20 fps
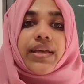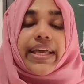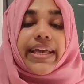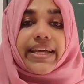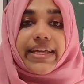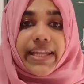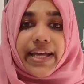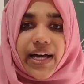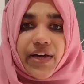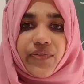
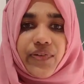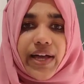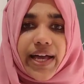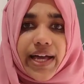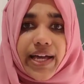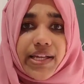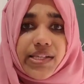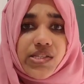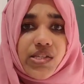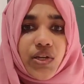A graph
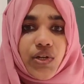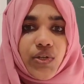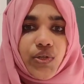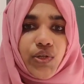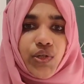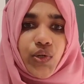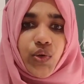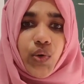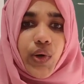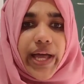has
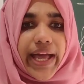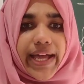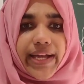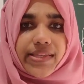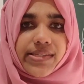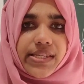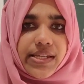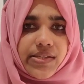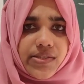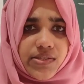two
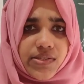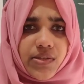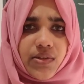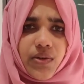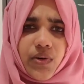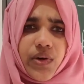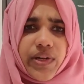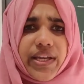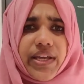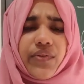axes.
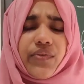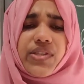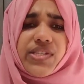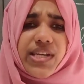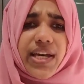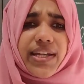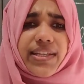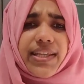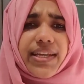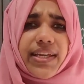Okay,
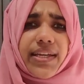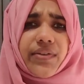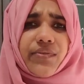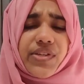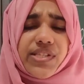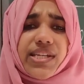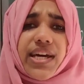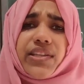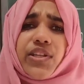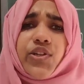which are they?
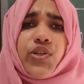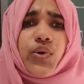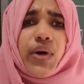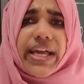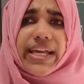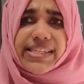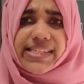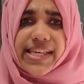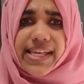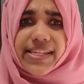Which are the two
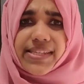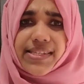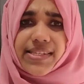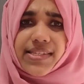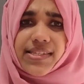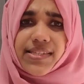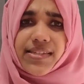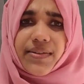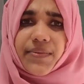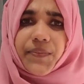axes?
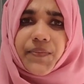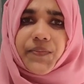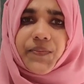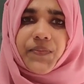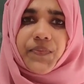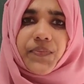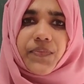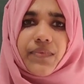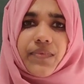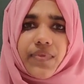
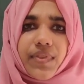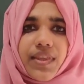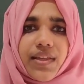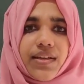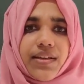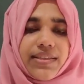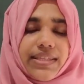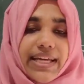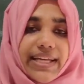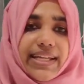
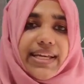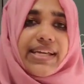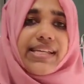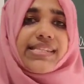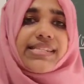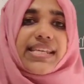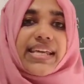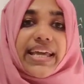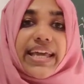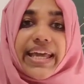That
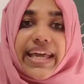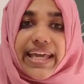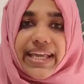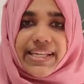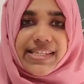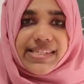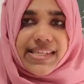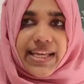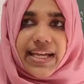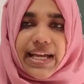is
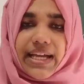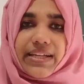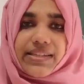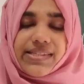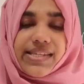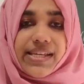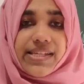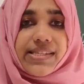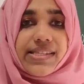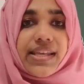
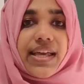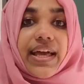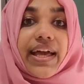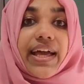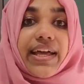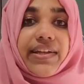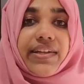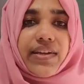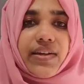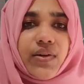x-axis
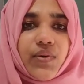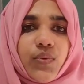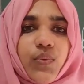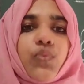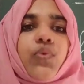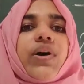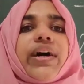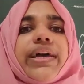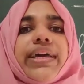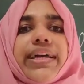and
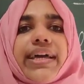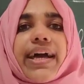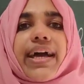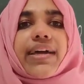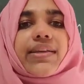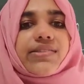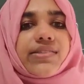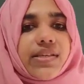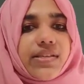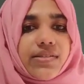
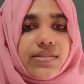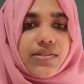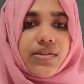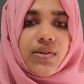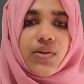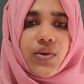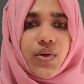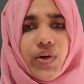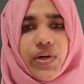y-axis.